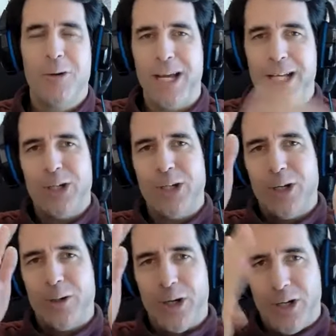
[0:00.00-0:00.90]
right?
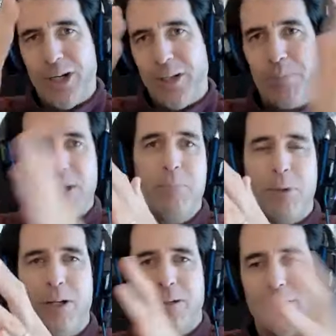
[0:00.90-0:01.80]
Hurting
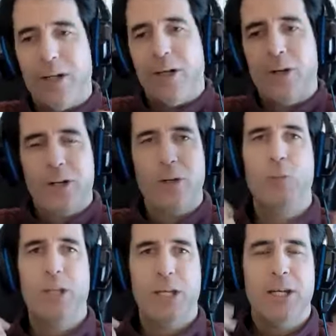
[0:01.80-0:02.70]
people that are hurting
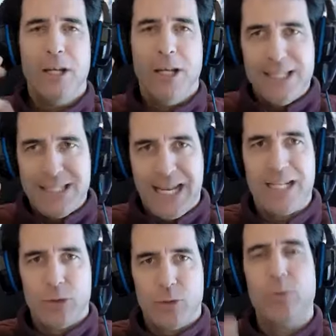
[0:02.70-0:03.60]
within
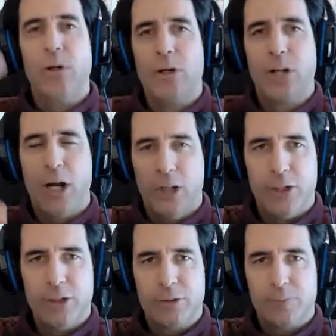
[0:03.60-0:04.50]
tend to hurt
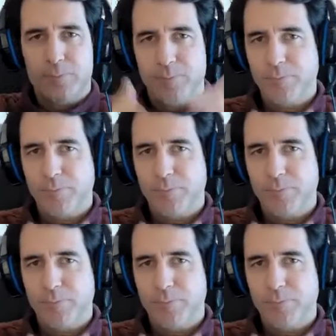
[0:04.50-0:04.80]
others.